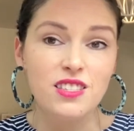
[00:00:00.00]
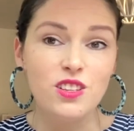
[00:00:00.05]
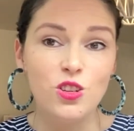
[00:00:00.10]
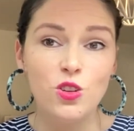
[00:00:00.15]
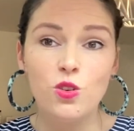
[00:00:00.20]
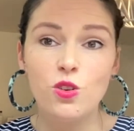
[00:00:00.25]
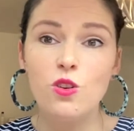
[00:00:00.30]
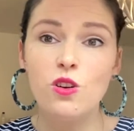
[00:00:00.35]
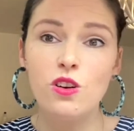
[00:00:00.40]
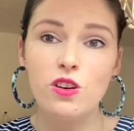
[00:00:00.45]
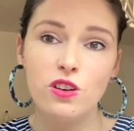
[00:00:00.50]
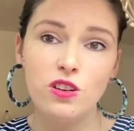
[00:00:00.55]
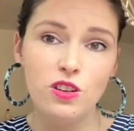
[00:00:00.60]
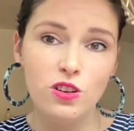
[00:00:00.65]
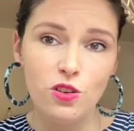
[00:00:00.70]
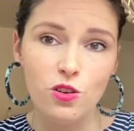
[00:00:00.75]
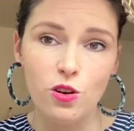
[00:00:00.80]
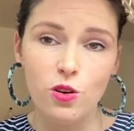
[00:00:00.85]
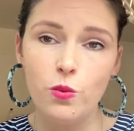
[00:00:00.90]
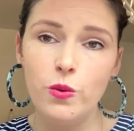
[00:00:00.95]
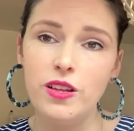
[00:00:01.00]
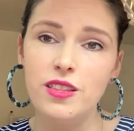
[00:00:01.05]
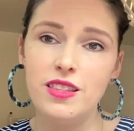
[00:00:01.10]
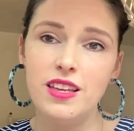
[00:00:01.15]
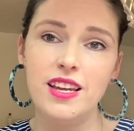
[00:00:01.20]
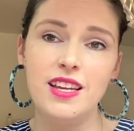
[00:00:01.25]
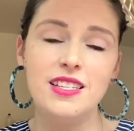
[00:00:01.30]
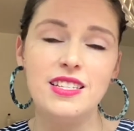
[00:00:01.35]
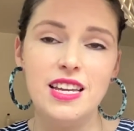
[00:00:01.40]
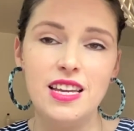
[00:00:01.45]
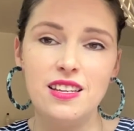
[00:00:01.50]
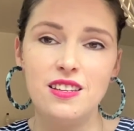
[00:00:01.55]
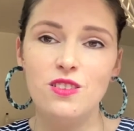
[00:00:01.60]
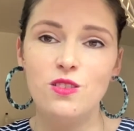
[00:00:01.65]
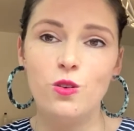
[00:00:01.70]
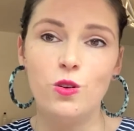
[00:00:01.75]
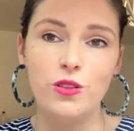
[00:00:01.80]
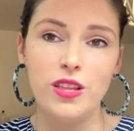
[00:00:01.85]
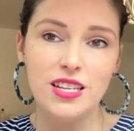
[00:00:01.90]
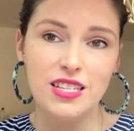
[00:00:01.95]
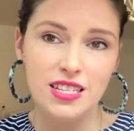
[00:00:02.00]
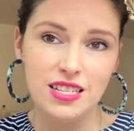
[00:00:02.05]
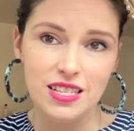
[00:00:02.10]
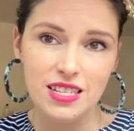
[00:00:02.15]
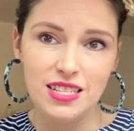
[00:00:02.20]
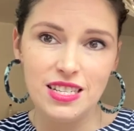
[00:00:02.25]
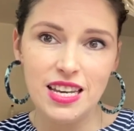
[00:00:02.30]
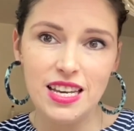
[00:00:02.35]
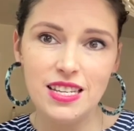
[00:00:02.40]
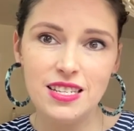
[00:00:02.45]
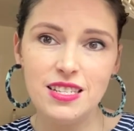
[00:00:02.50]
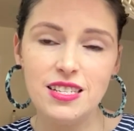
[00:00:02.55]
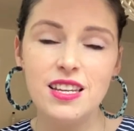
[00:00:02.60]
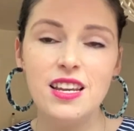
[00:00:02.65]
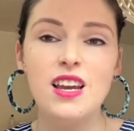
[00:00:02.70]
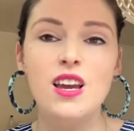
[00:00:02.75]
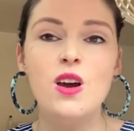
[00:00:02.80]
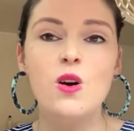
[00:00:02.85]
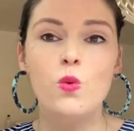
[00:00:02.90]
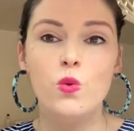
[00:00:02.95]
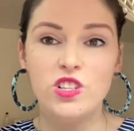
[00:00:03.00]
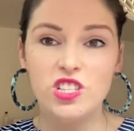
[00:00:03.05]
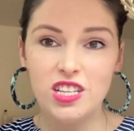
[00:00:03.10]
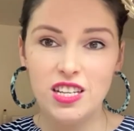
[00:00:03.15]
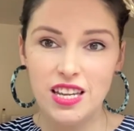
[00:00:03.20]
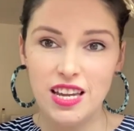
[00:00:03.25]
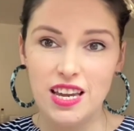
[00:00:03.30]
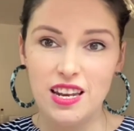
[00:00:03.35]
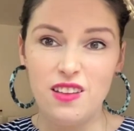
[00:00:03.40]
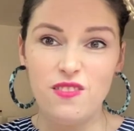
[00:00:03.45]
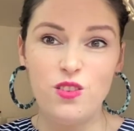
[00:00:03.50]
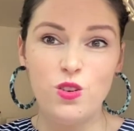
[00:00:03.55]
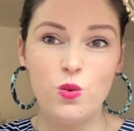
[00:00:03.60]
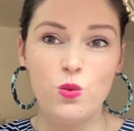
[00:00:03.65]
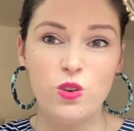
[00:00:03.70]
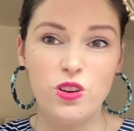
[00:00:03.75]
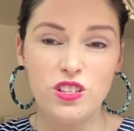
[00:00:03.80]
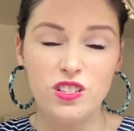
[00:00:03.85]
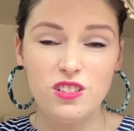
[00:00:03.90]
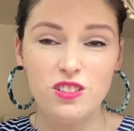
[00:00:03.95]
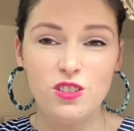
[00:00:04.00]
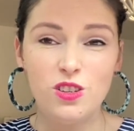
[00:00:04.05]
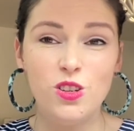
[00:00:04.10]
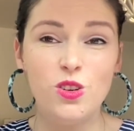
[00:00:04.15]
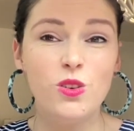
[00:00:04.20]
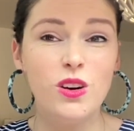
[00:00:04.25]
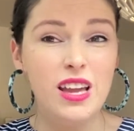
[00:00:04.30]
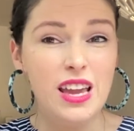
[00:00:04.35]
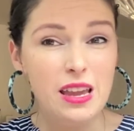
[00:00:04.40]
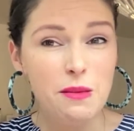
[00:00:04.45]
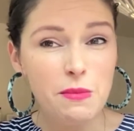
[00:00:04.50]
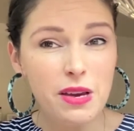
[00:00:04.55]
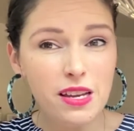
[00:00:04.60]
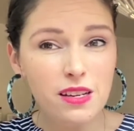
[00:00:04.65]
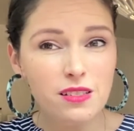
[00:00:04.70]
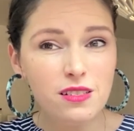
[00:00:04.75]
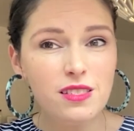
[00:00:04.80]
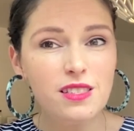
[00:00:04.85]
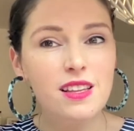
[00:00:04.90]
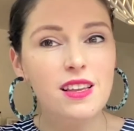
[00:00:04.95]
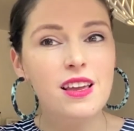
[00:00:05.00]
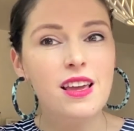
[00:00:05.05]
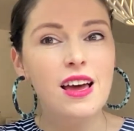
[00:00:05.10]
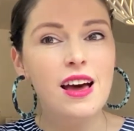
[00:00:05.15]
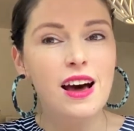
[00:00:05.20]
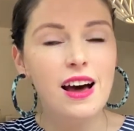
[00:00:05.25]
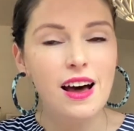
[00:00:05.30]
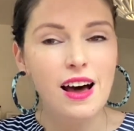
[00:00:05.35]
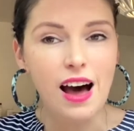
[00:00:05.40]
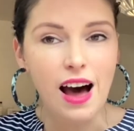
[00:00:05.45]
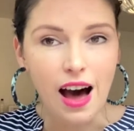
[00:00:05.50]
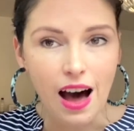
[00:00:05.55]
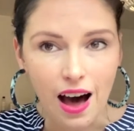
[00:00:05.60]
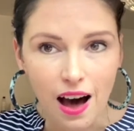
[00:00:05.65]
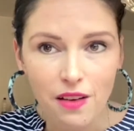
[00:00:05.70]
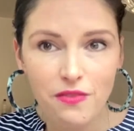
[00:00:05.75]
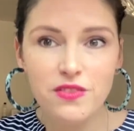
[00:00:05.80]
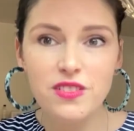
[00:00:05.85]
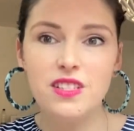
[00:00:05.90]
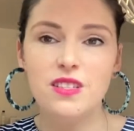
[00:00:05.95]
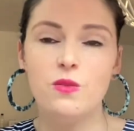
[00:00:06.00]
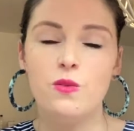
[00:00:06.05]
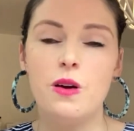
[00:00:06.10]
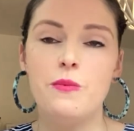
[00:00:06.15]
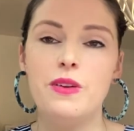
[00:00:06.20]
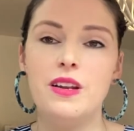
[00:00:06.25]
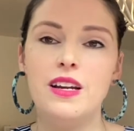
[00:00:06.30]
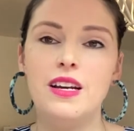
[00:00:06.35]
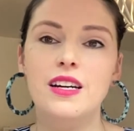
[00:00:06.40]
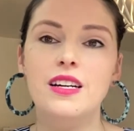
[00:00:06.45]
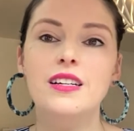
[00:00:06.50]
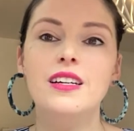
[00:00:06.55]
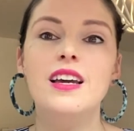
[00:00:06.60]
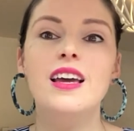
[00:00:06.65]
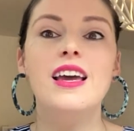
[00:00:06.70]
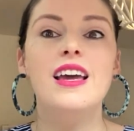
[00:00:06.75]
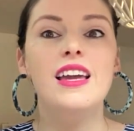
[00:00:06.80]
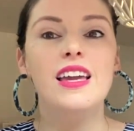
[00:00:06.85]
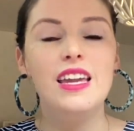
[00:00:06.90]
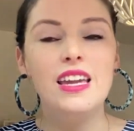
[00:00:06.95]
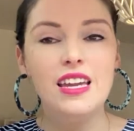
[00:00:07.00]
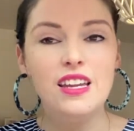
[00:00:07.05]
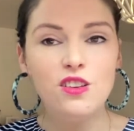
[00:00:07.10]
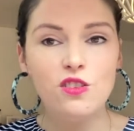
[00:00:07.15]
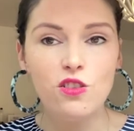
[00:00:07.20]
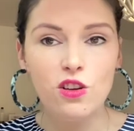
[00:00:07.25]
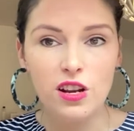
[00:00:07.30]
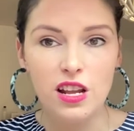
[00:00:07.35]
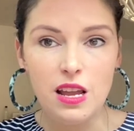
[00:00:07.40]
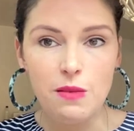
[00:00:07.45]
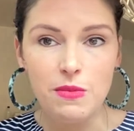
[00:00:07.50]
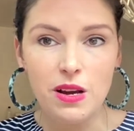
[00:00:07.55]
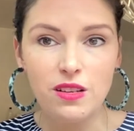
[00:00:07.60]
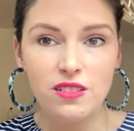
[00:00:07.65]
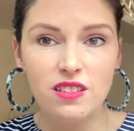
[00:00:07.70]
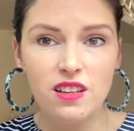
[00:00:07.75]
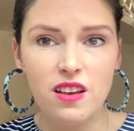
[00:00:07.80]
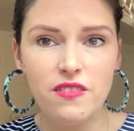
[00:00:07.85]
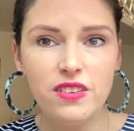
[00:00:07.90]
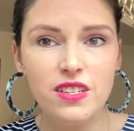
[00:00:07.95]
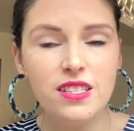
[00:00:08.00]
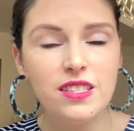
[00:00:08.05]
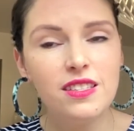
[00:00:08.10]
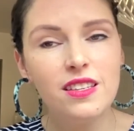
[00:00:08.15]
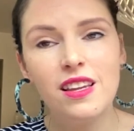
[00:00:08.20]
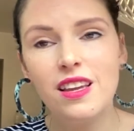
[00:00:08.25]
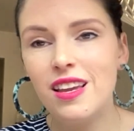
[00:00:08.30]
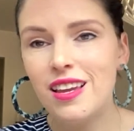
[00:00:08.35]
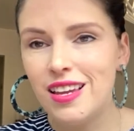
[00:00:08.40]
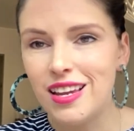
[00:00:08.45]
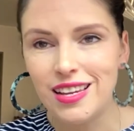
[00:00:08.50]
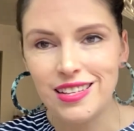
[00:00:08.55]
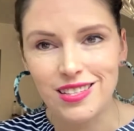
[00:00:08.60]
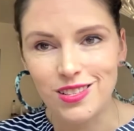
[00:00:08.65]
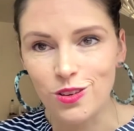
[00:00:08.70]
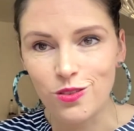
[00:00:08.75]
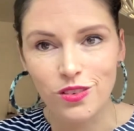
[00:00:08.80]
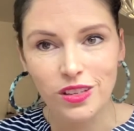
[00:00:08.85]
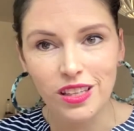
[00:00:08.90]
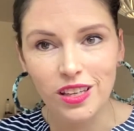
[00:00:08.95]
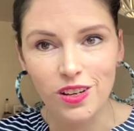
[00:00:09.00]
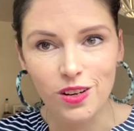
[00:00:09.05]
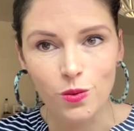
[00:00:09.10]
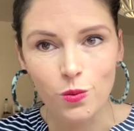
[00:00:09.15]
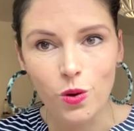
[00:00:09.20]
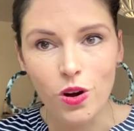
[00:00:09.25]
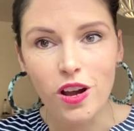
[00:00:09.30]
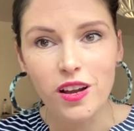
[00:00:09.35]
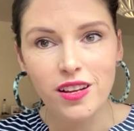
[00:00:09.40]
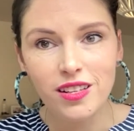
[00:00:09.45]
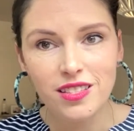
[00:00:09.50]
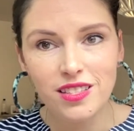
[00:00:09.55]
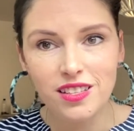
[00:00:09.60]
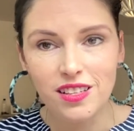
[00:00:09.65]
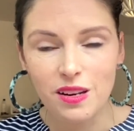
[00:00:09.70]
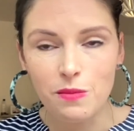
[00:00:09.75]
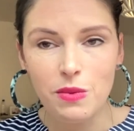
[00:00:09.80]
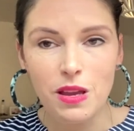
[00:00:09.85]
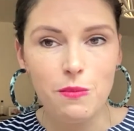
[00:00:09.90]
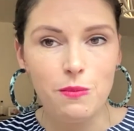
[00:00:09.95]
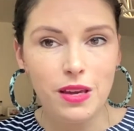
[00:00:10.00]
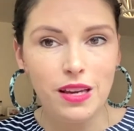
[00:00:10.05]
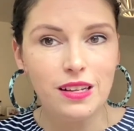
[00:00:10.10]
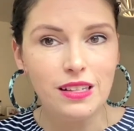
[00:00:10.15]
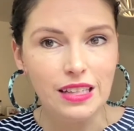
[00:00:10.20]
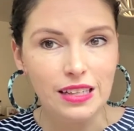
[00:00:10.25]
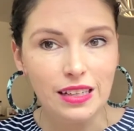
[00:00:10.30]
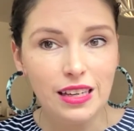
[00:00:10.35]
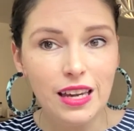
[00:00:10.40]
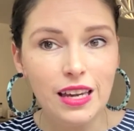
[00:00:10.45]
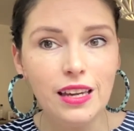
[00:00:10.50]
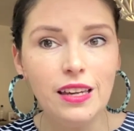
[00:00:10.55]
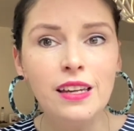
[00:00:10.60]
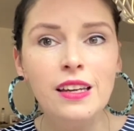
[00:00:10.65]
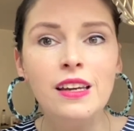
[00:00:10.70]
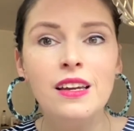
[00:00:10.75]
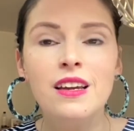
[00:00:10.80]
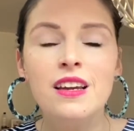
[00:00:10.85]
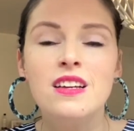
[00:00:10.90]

So you're not going to know whether they attended or they didn't attend, which again, if you're wanting to do your emails after the webinar in your own email service, it's not really going to work. It's going to be a bit clunky.